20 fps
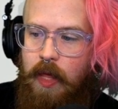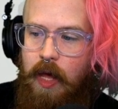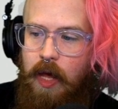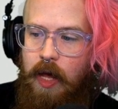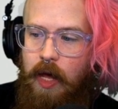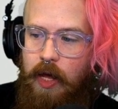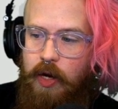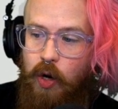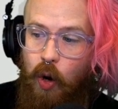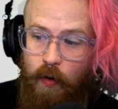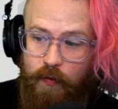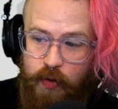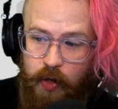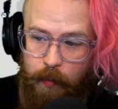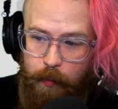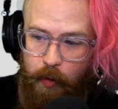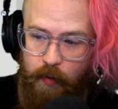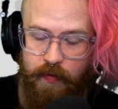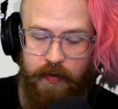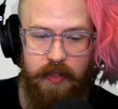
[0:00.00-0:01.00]
No, if you
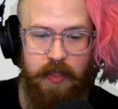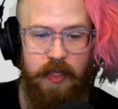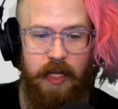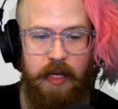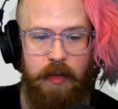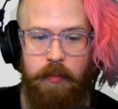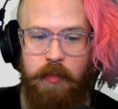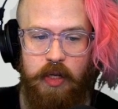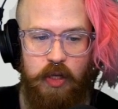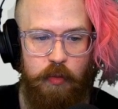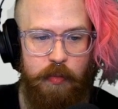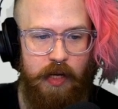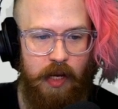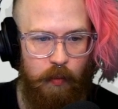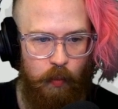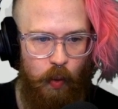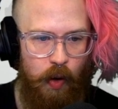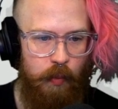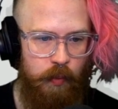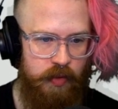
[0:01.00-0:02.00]
get perfect enlightenment, you
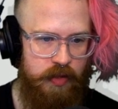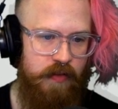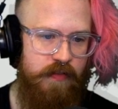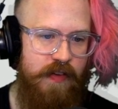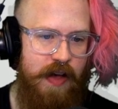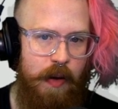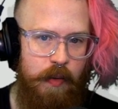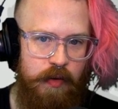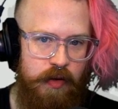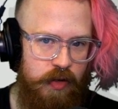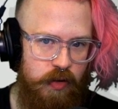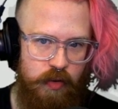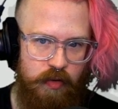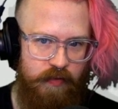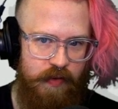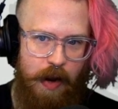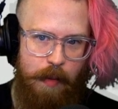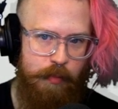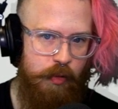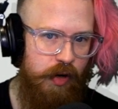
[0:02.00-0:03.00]
become one with the fountain and you
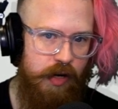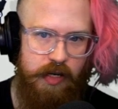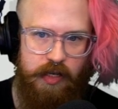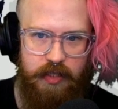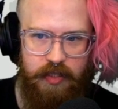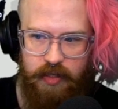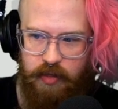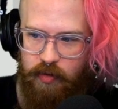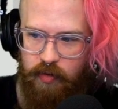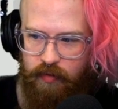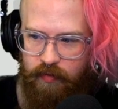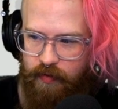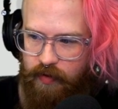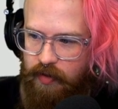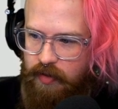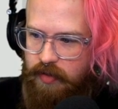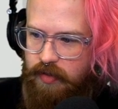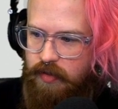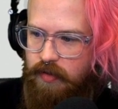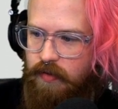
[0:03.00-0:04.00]
evaporate into the
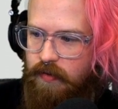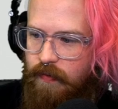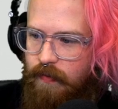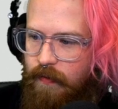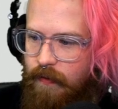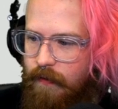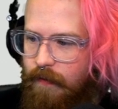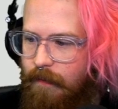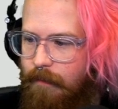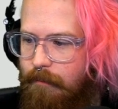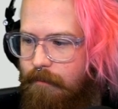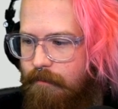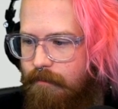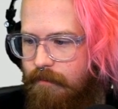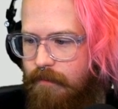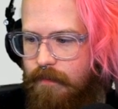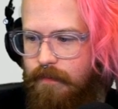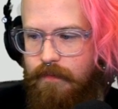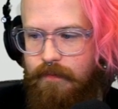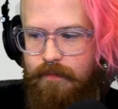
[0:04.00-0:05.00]
universe.
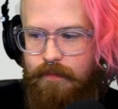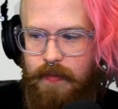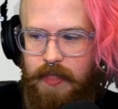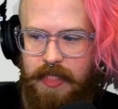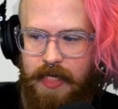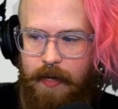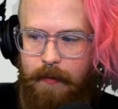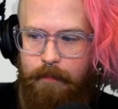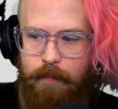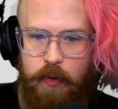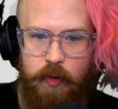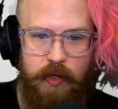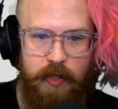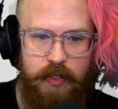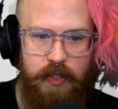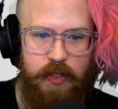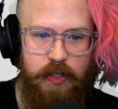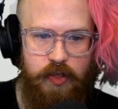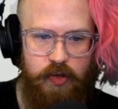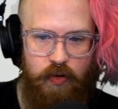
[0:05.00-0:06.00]
Yeah, you get
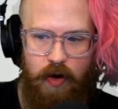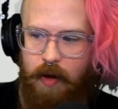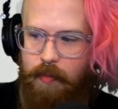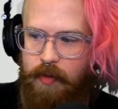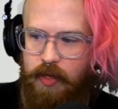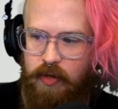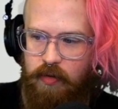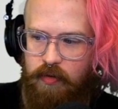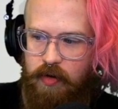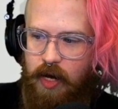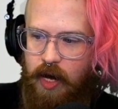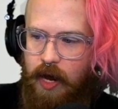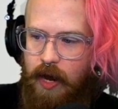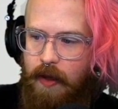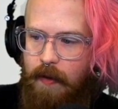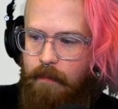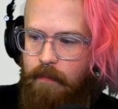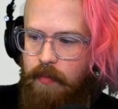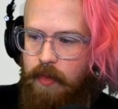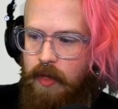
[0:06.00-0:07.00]
to describe that you
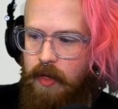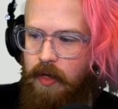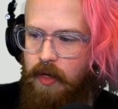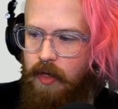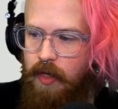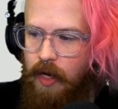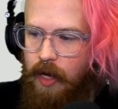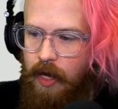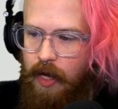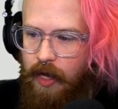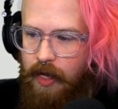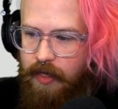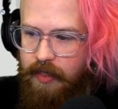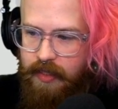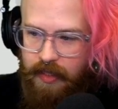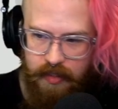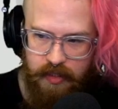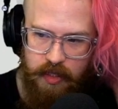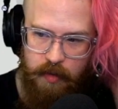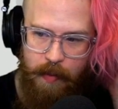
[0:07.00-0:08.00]
die.
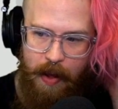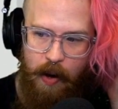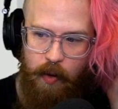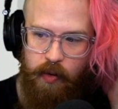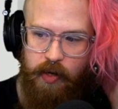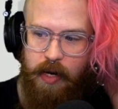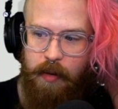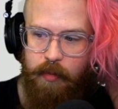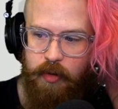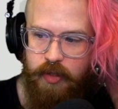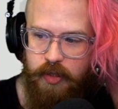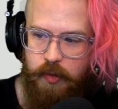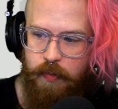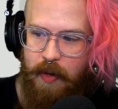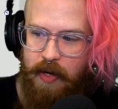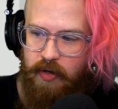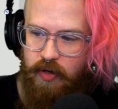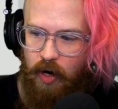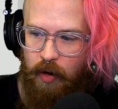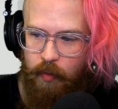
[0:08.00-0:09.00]
Doesn't the power gamer just
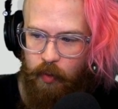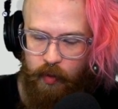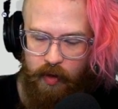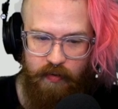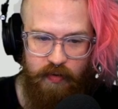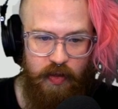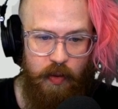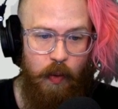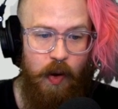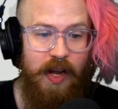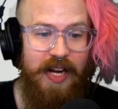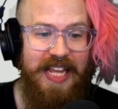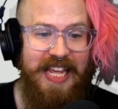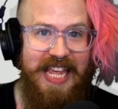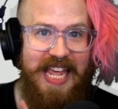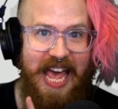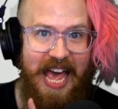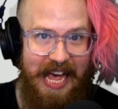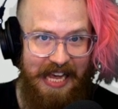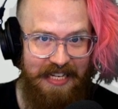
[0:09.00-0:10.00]
spend Dharma whenever they want?
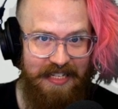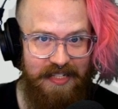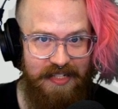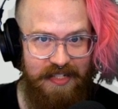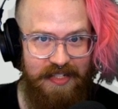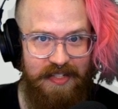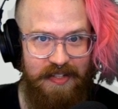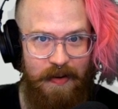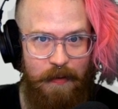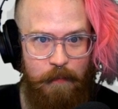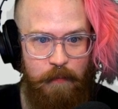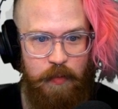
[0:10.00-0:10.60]
Yes.